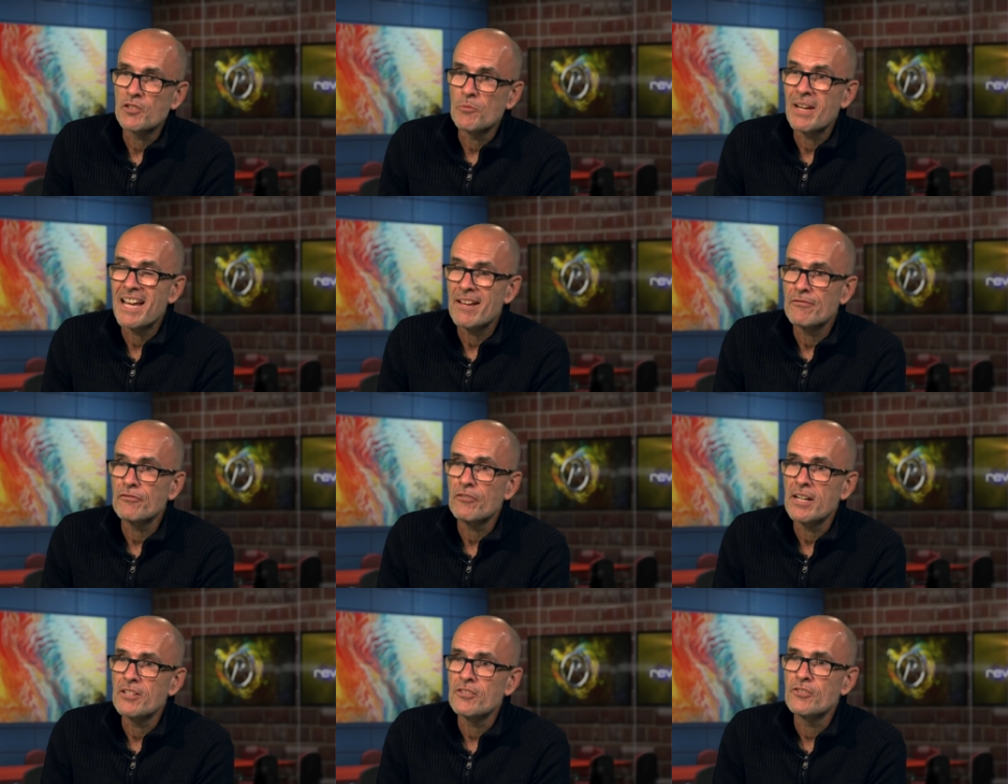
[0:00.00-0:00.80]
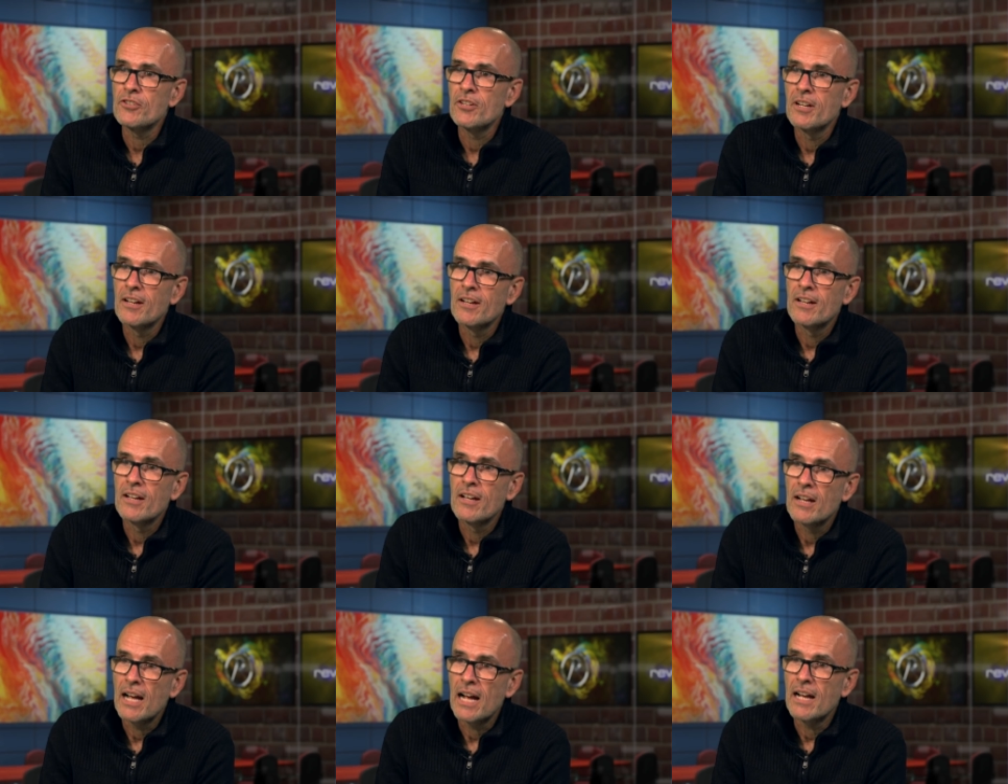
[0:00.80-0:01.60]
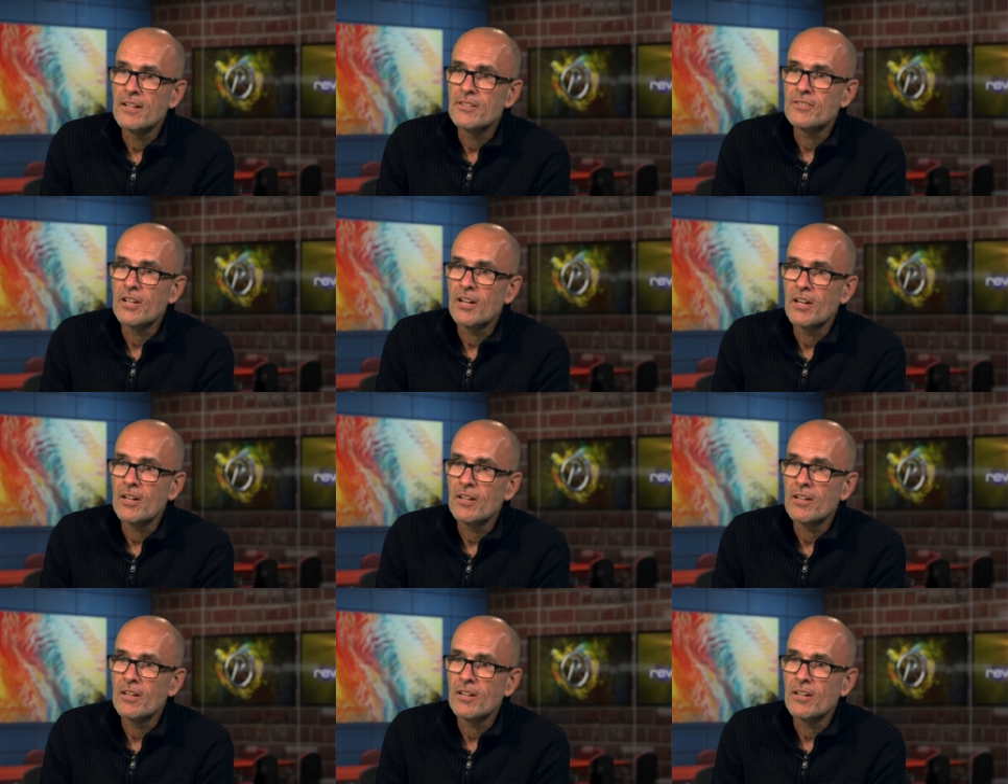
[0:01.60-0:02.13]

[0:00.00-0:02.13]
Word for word: them in French and, uh,